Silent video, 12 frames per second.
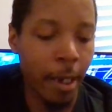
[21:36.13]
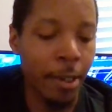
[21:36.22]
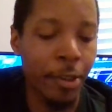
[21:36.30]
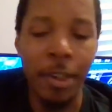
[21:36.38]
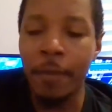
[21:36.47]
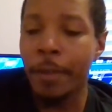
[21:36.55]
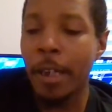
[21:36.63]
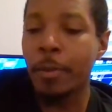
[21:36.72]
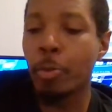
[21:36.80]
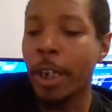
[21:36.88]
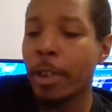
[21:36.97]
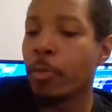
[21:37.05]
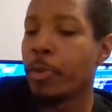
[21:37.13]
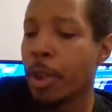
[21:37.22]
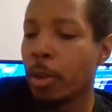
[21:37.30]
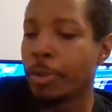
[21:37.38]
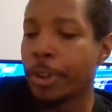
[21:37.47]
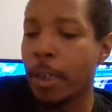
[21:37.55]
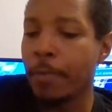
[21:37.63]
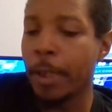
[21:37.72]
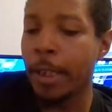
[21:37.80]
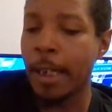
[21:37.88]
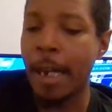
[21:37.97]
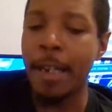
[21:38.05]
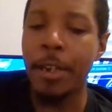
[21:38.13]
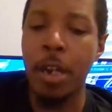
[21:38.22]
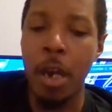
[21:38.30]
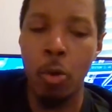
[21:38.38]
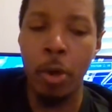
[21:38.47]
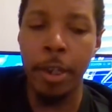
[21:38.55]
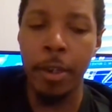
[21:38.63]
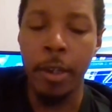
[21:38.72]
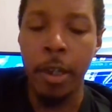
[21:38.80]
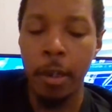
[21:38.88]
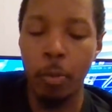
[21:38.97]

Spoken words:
And sometimes when I don't know something, I know it.